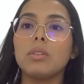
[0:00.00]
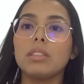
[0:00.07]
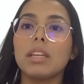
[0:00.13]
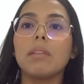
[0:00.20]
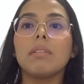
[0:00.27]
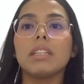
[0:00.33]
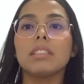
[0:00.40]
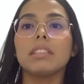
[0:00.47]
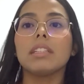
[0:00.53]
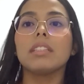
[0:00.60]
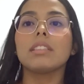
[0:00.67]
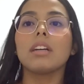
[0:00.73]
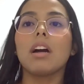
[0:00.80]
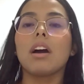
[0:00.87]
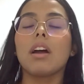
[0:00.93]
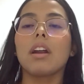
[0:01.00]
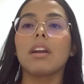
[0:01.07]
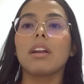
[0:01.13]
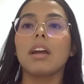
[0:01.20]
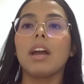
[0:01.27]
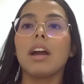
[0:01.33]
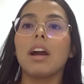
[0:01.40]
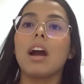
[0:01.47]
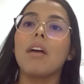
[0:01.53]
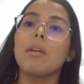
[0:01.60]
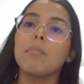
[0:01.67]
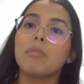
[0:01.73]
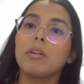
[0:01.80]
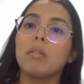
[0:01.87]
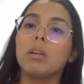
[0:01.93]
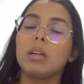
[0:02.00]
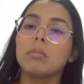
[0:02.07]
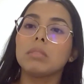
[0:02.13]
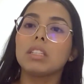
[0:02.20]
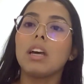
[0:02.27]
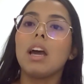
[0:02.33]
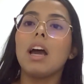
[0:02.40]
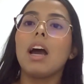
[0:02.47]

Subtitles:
the business are having problems